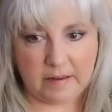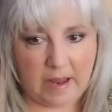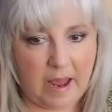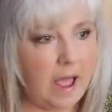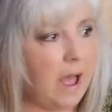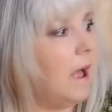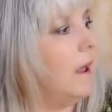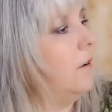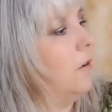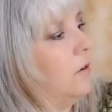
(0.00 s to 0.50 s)

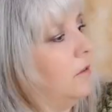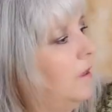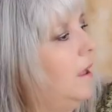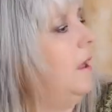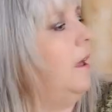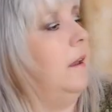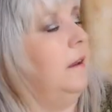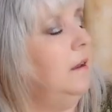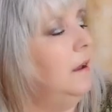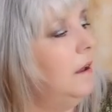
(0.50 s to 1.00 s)
cat or
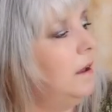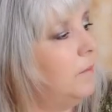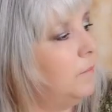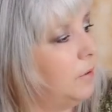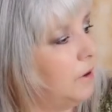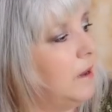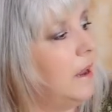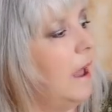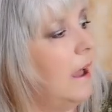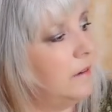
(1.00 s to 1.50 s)
that
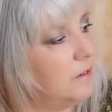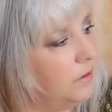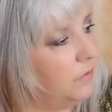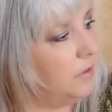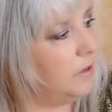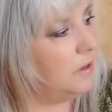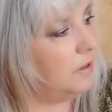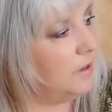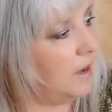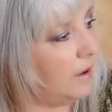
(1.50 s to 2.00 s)
pretty active
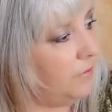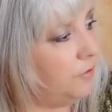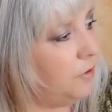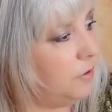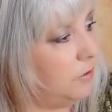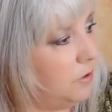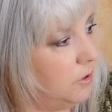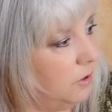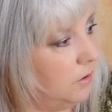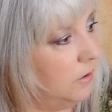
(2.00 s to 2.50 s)
little
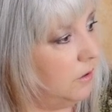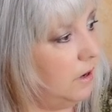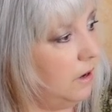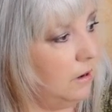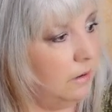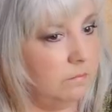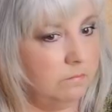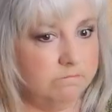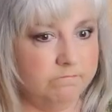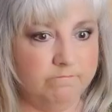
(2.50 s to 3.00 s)
nephew dude,